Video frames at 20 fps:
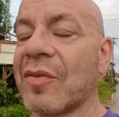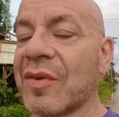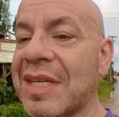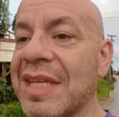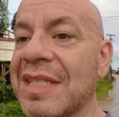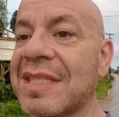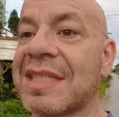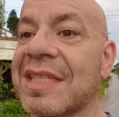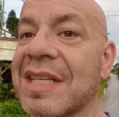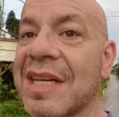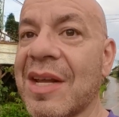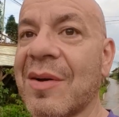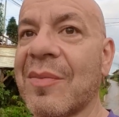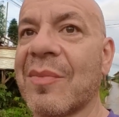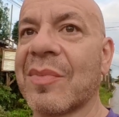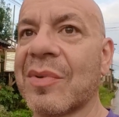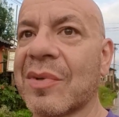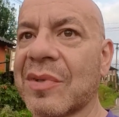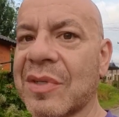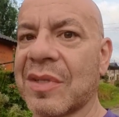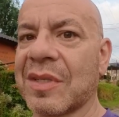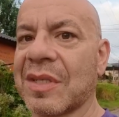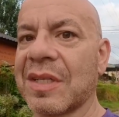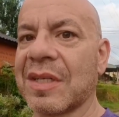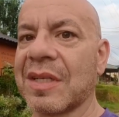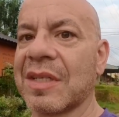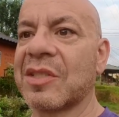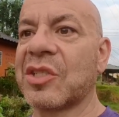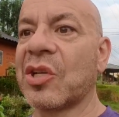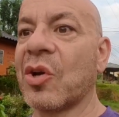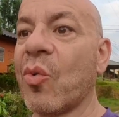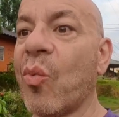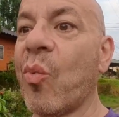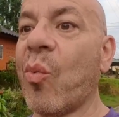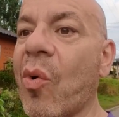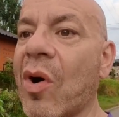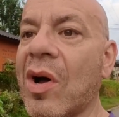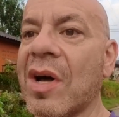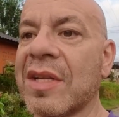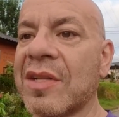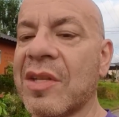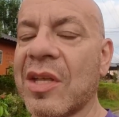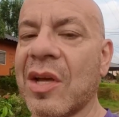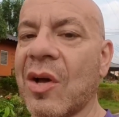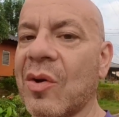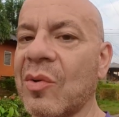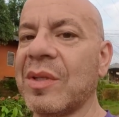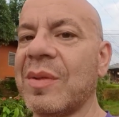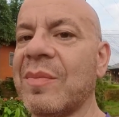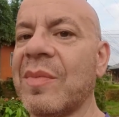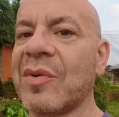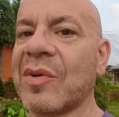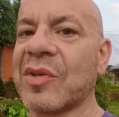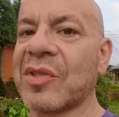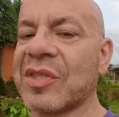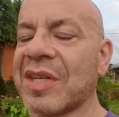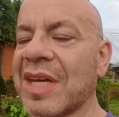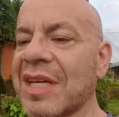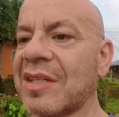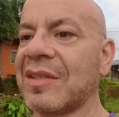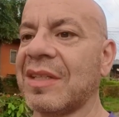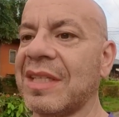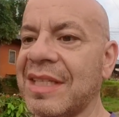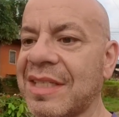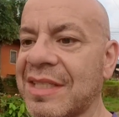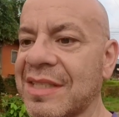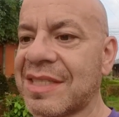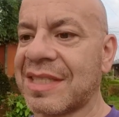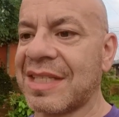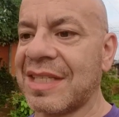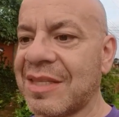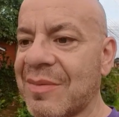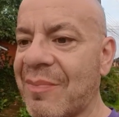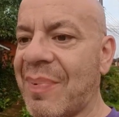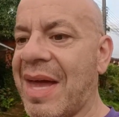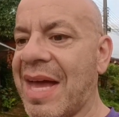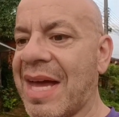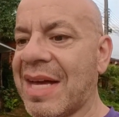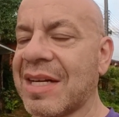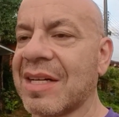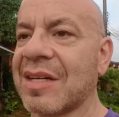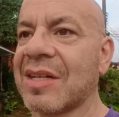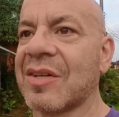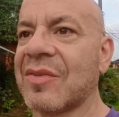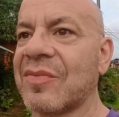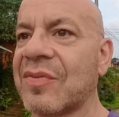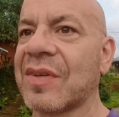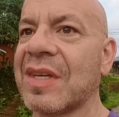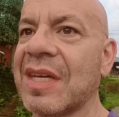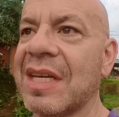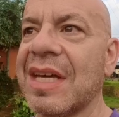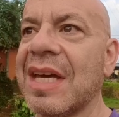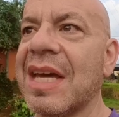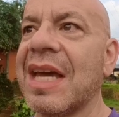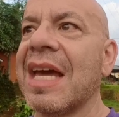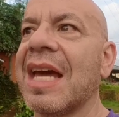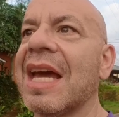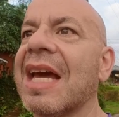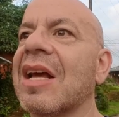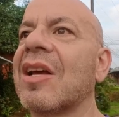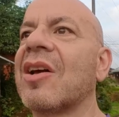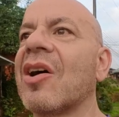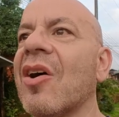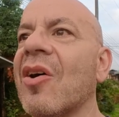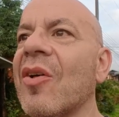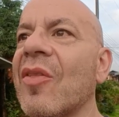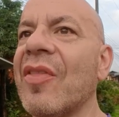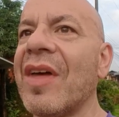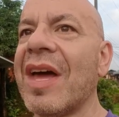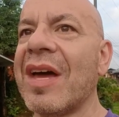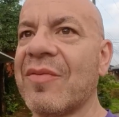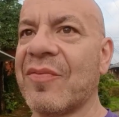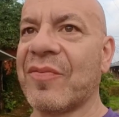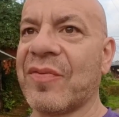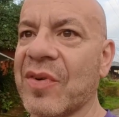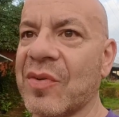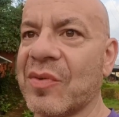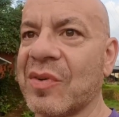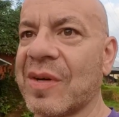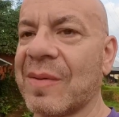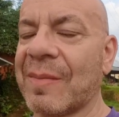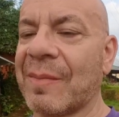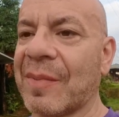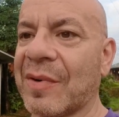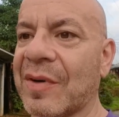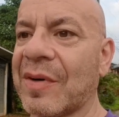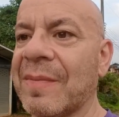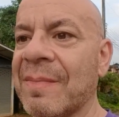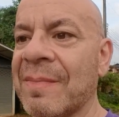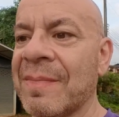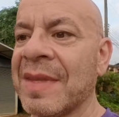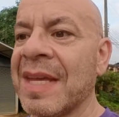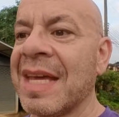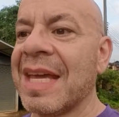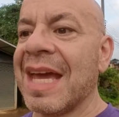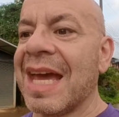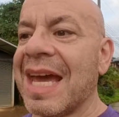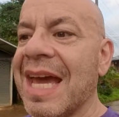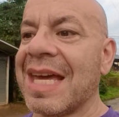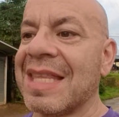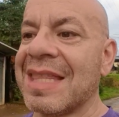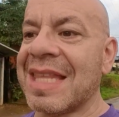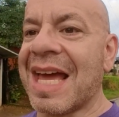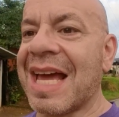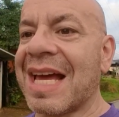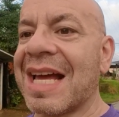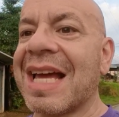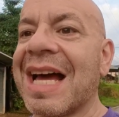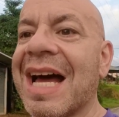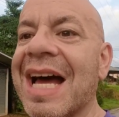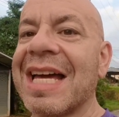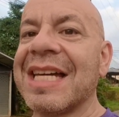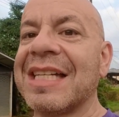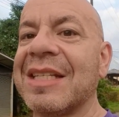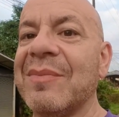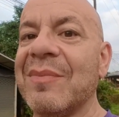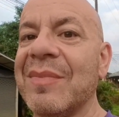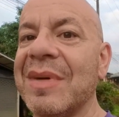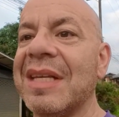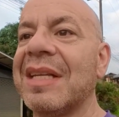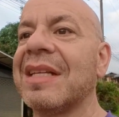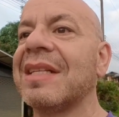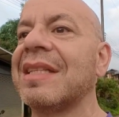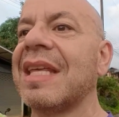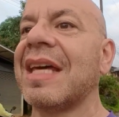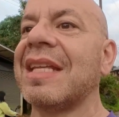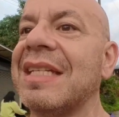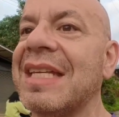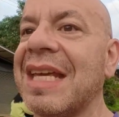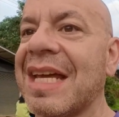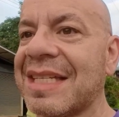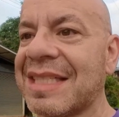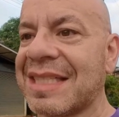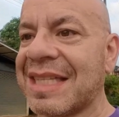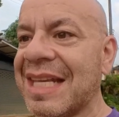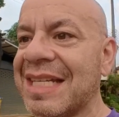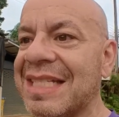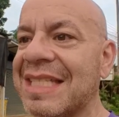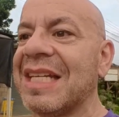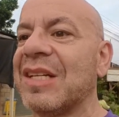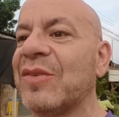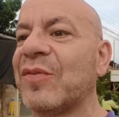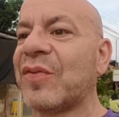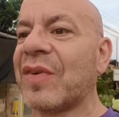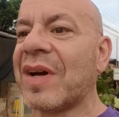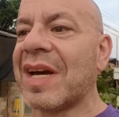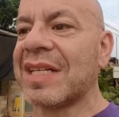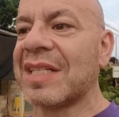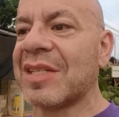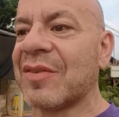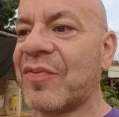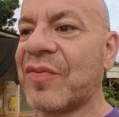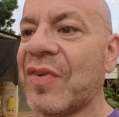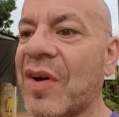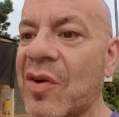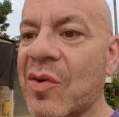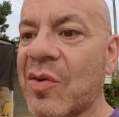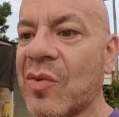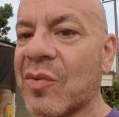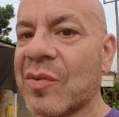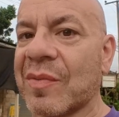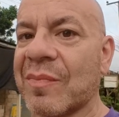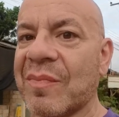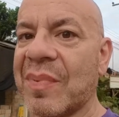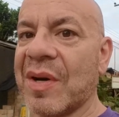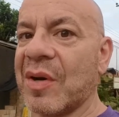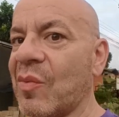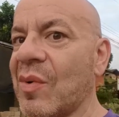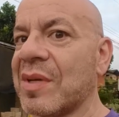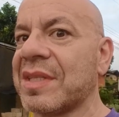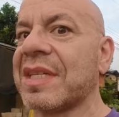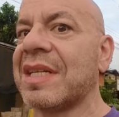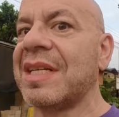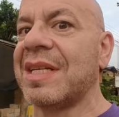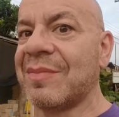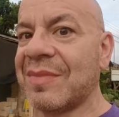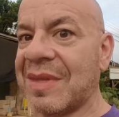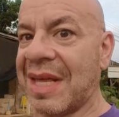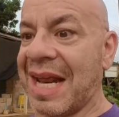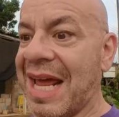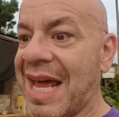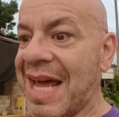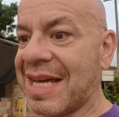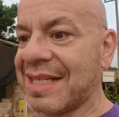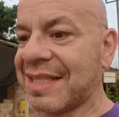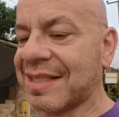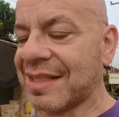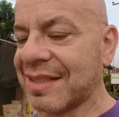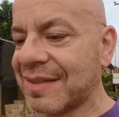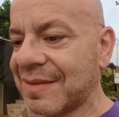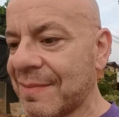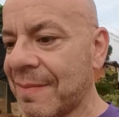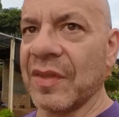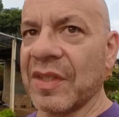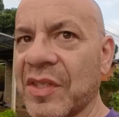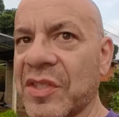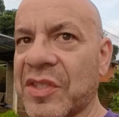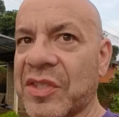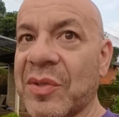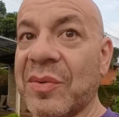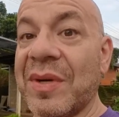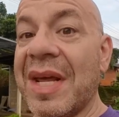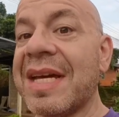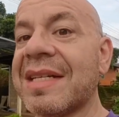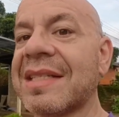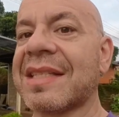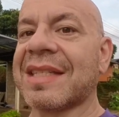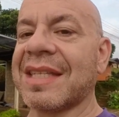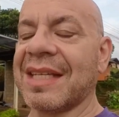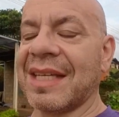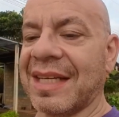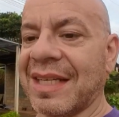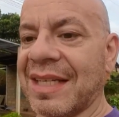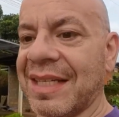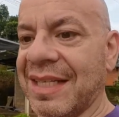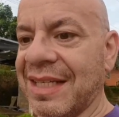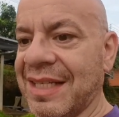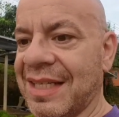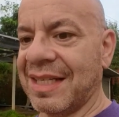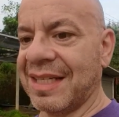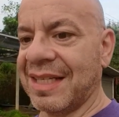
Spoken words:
gets the number to 1, the only motorcycle he could see the back of, and called that phone number. And that guy admitted that yes, they did find the phone, but it wasn't him that has it. So next thing